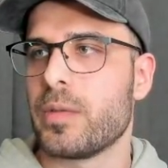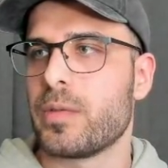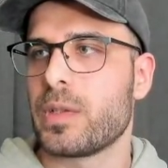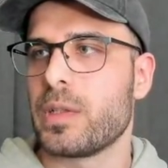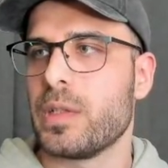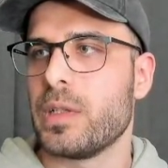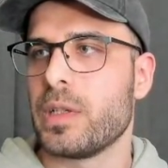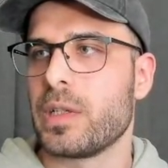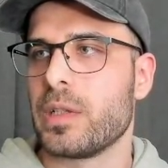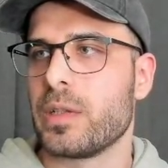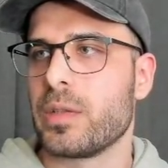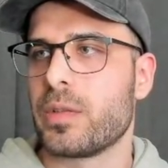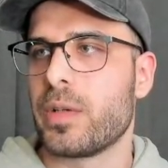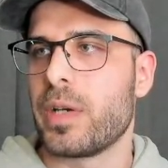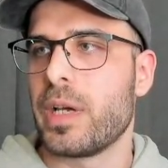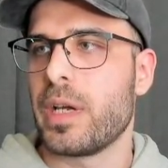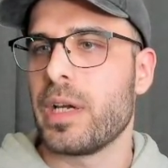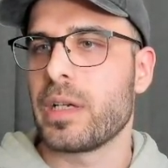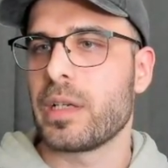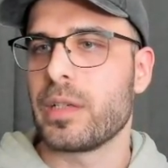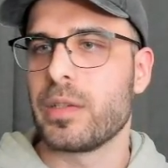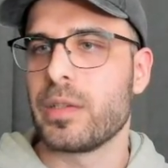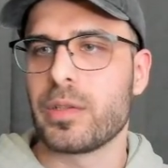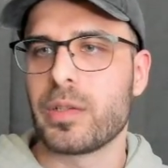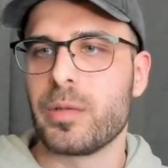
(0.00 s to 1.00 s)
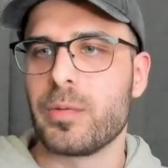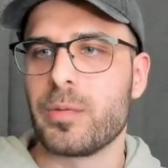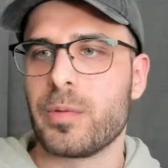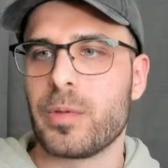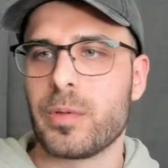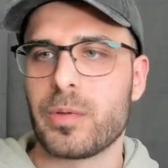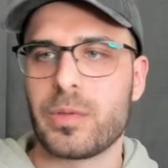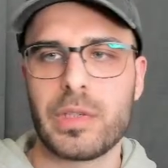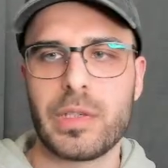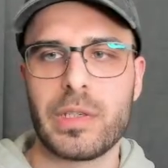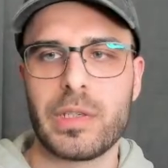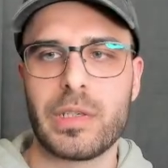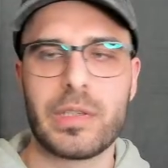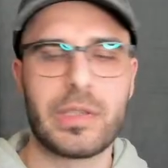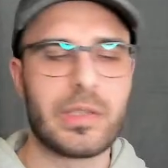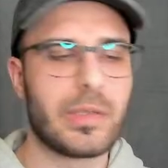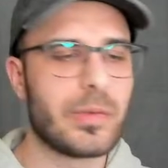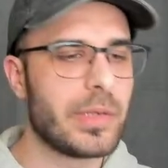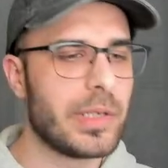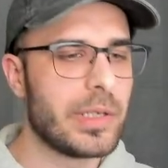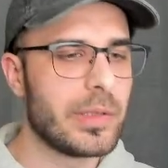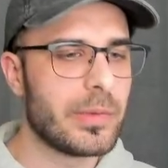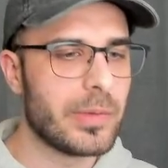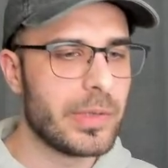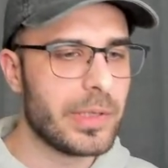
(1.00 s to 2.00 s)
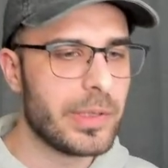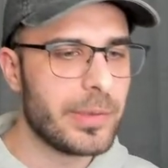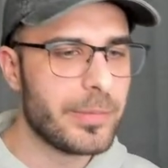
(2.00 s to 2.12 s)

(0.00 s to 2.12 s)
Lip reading: click and drag and you can rotate it the right way.